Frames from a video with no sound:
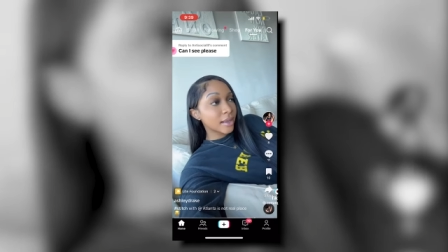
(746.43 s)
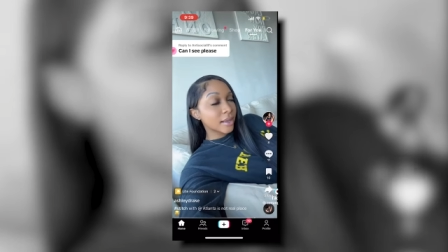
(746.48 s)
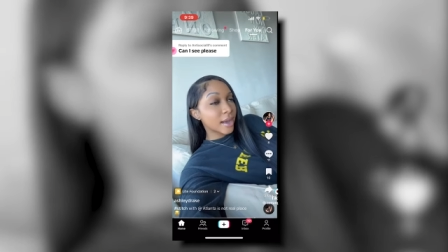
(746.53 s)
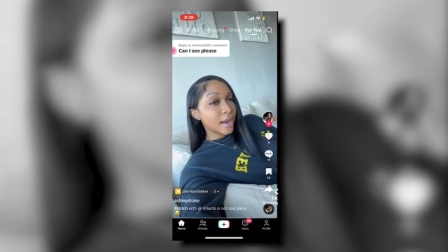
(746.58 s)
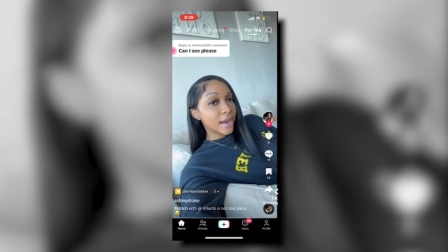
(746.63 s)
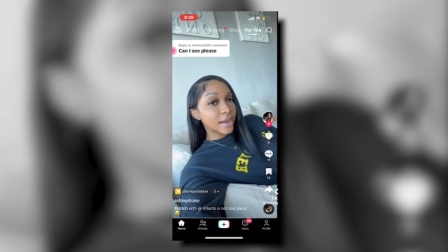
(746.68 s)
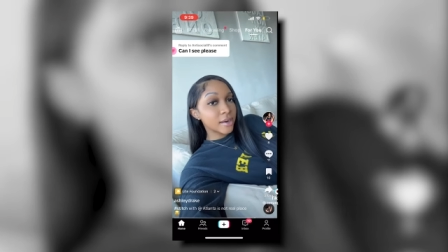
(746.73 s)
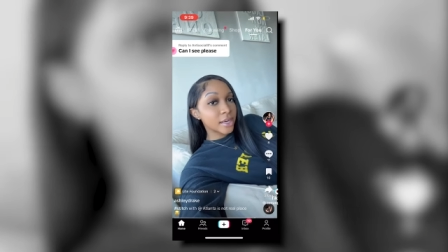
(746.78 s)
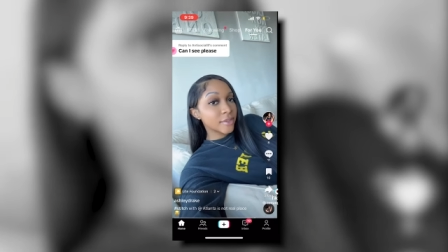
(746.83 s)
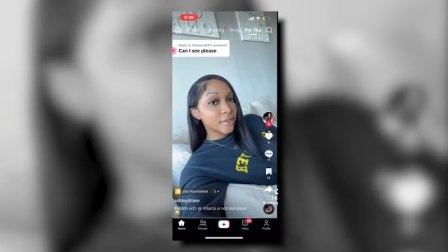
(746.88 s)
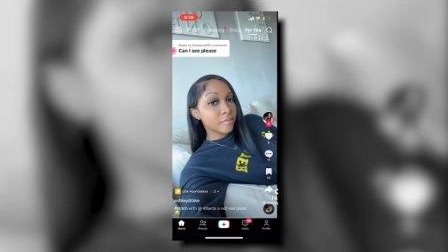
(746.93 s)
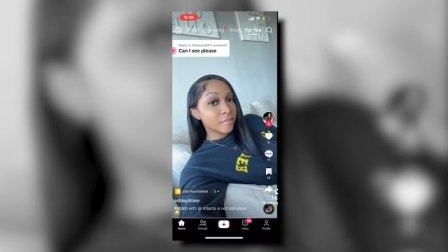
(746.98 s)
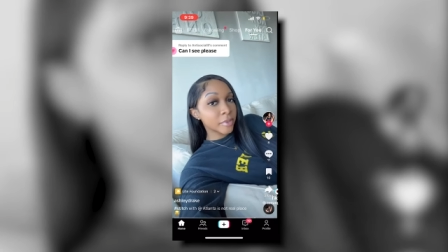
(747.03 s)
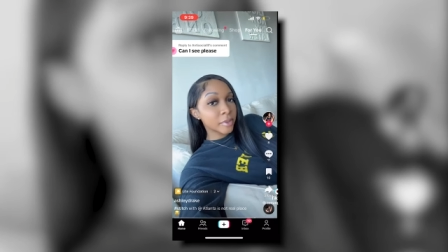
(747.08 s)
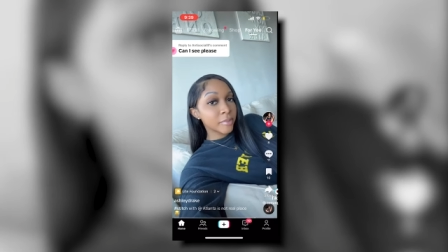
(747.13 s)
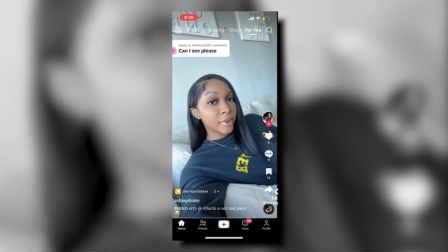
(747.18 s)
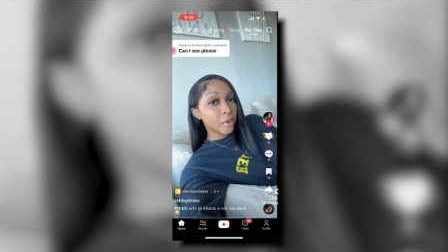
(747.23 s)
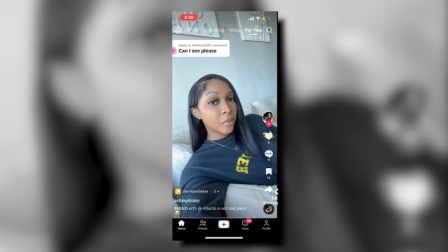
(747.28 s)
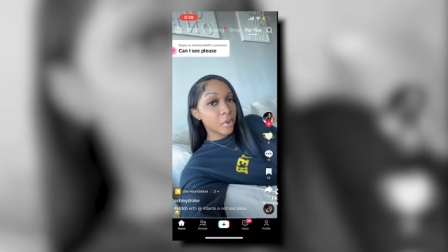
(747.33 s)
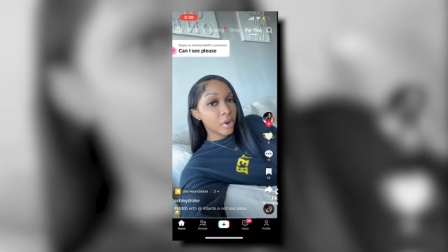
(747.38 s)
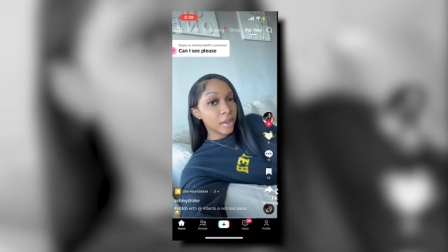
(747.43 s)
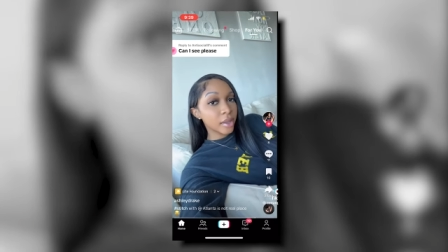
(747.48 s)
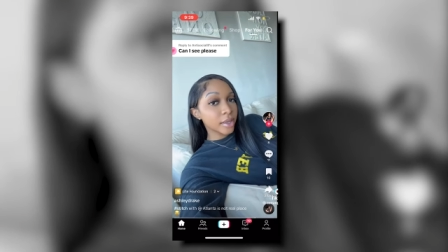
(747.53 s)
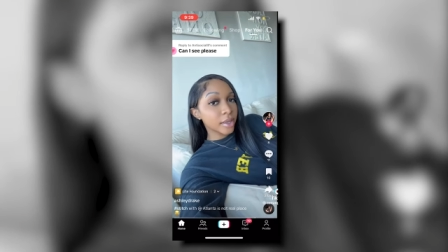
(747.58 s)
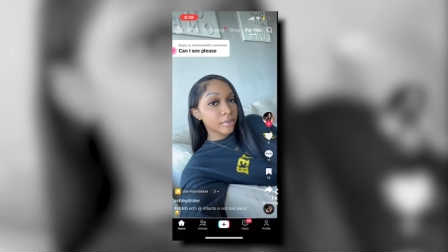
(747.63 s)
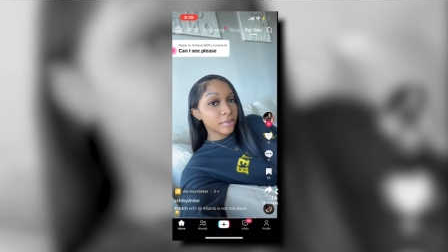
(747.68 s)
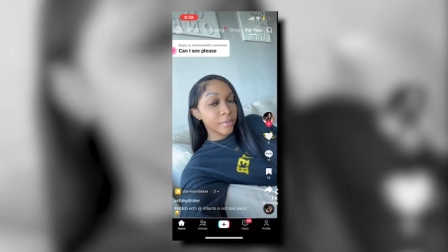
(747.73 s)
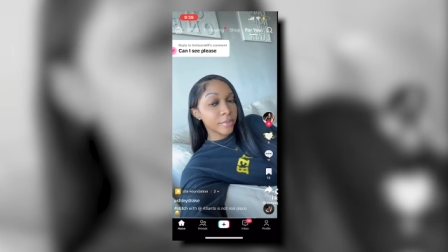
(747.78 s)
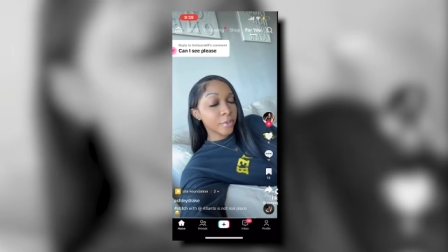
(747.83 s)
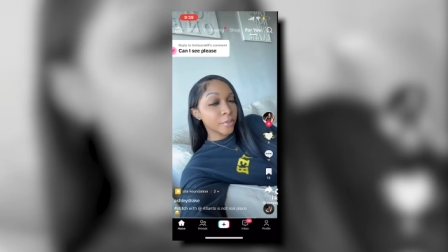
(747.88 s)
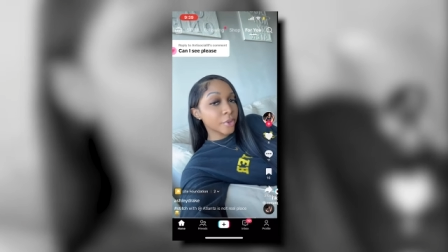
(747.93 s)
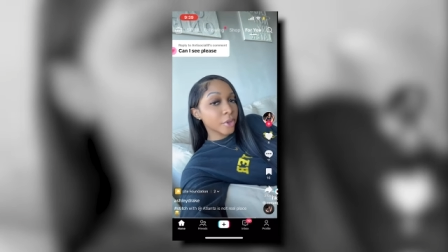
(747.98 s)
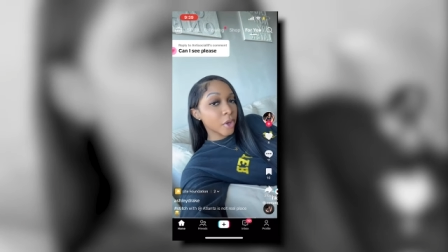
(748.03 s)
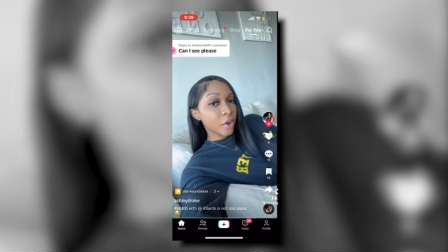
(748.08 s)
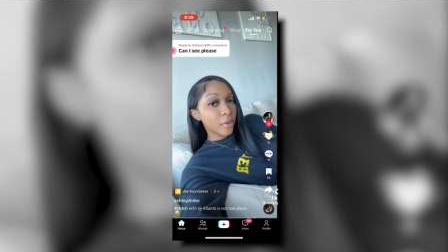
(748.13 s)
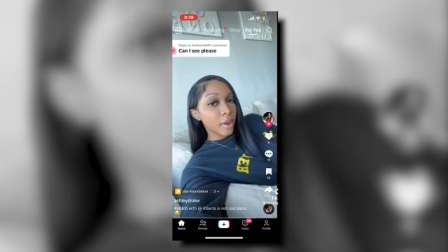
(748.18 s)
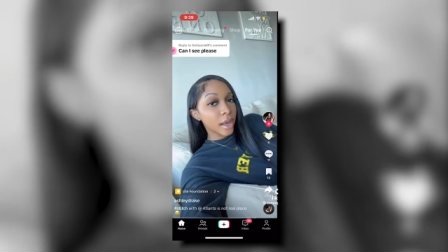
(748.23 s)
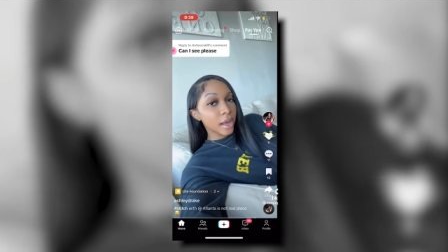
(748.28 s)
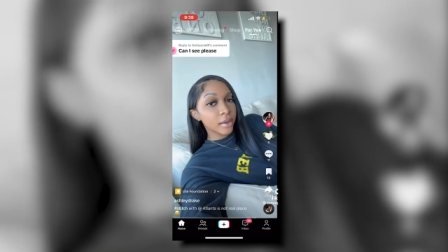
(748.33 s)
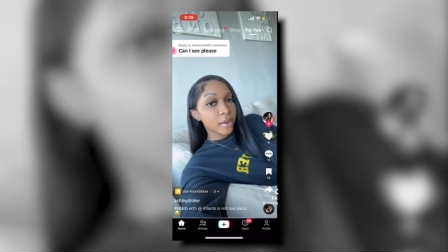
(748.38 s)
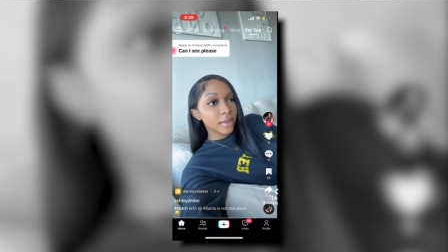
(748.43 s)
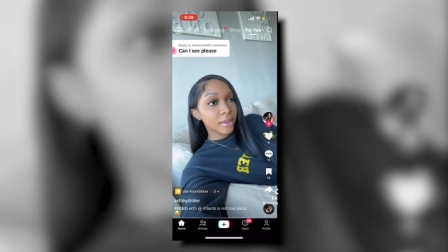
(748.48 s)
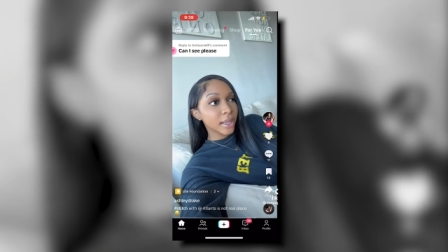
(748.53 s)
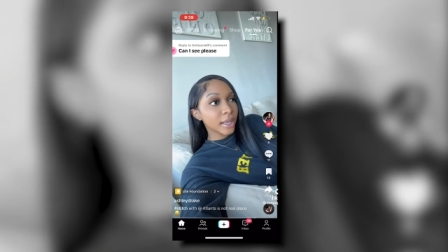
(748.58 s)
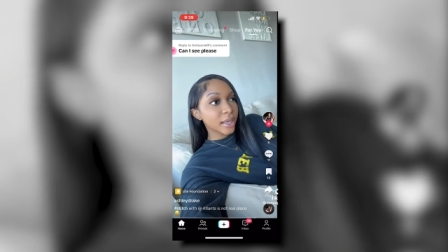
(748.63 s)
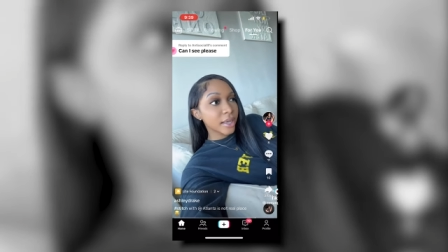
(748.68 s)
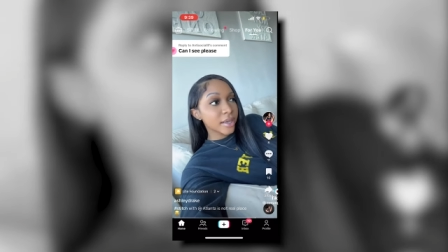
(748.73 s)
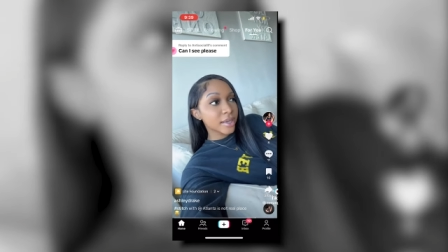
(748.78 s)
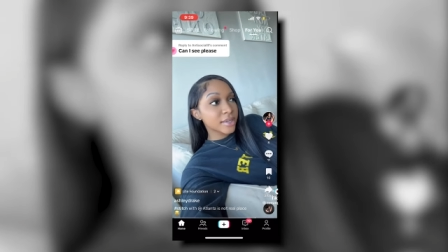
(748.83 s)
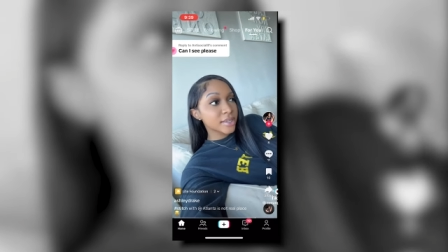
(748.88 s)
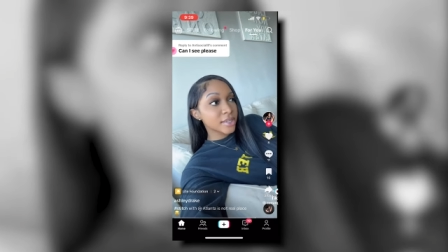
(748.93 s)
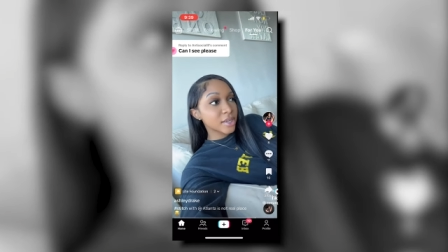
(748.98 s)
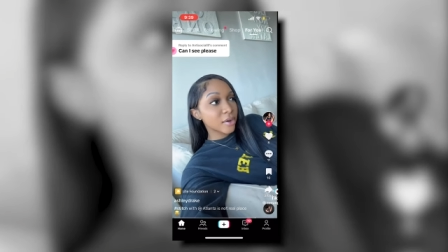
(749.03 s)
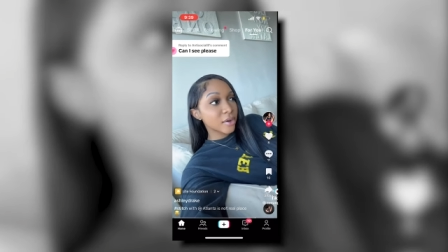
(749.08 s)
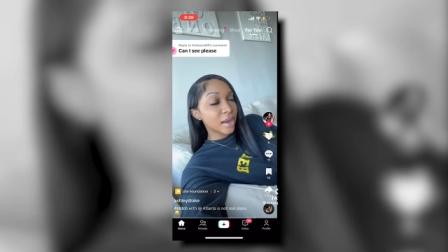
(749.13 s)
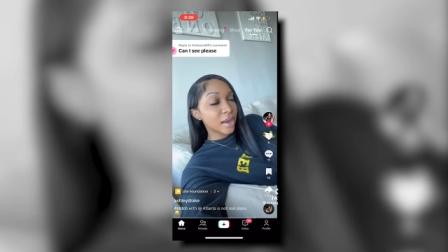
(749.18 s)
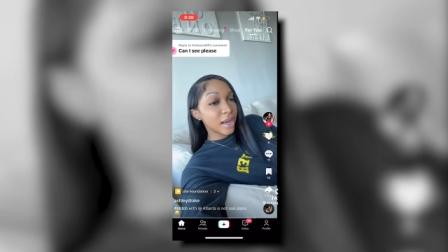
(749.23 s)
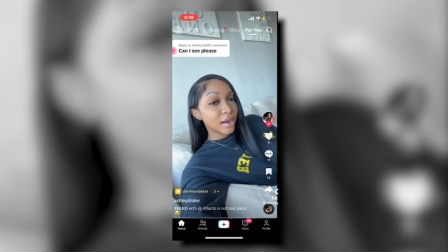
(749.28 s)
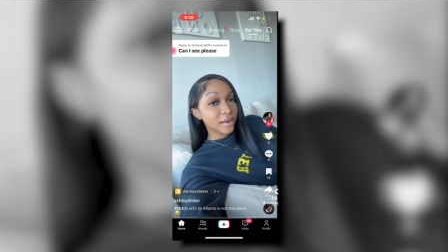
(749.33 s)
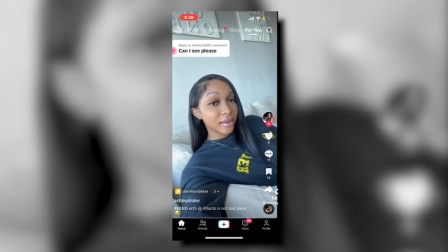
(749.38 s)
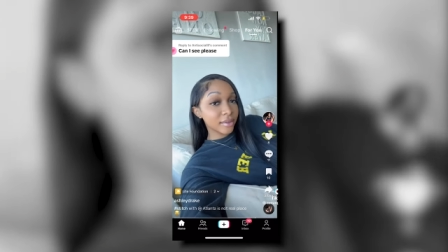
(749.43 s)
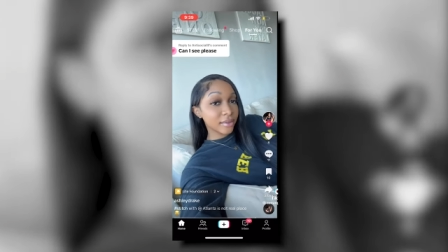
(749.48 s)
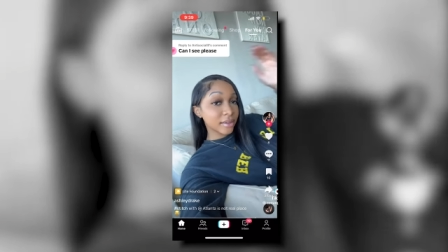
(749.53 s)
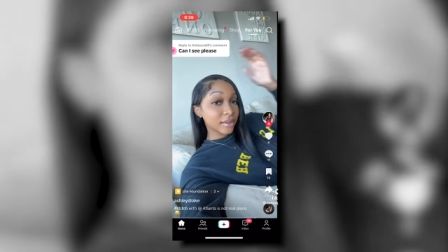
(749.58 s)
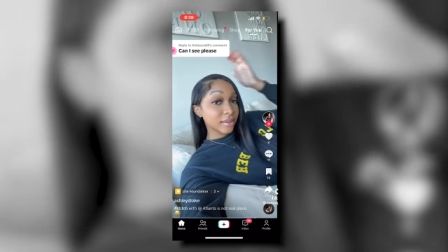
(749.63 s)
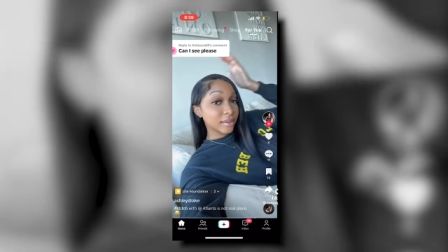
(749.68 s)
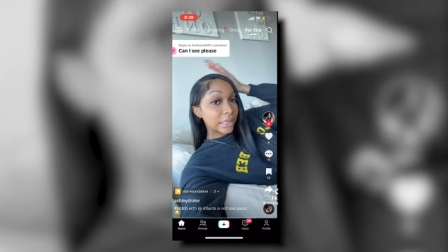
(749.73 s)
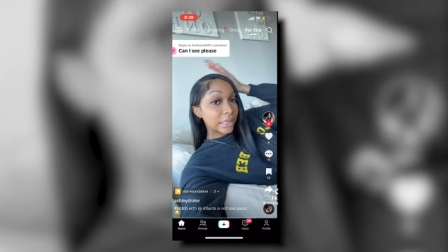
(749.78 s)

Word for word: I don't even bring my wallet when we go out, like, so I don't